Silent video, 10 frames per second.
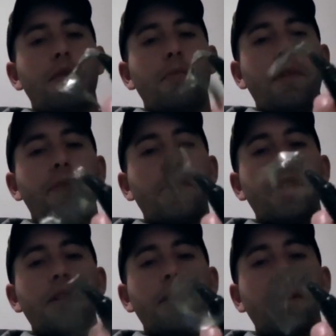But I fish
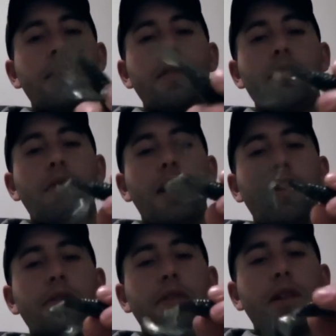these a lot too,
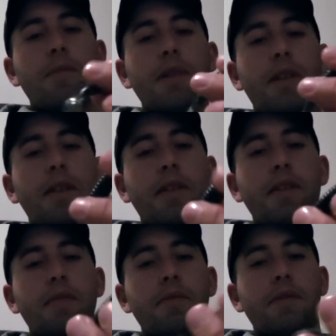Kalen's grubs. I like
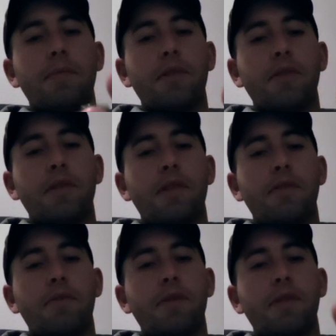this, especially
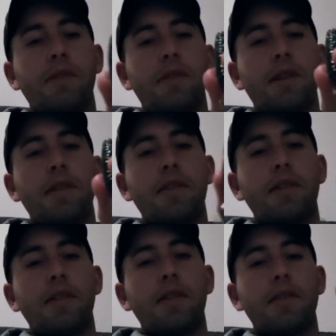these ones, this size. I
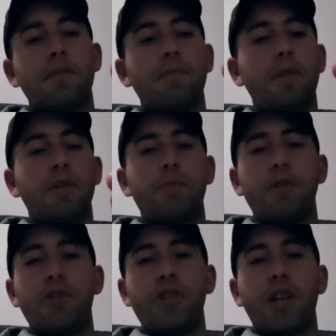like this,
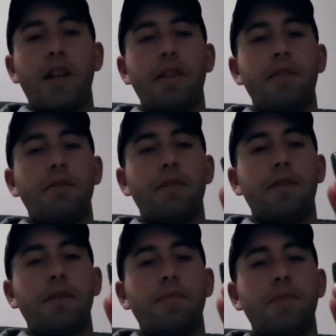split shot it.
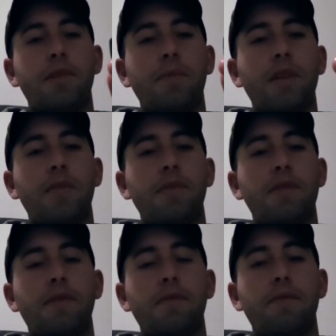Sometimes
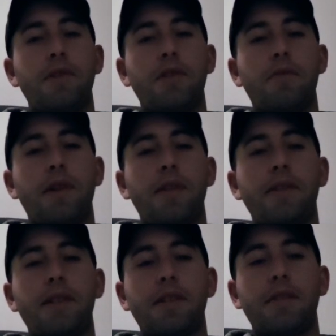even fish it
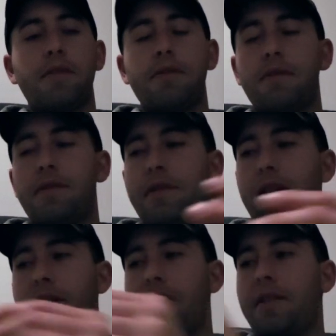weightless. That's a
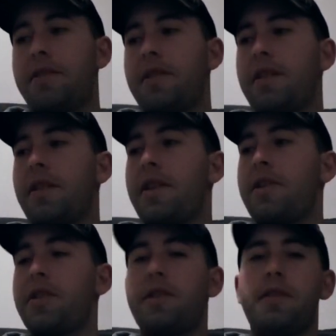technique that's kind of
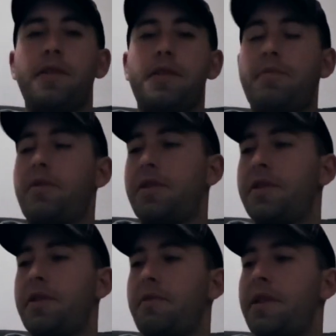catching on in some parts
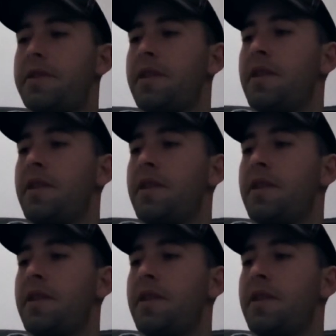of the West.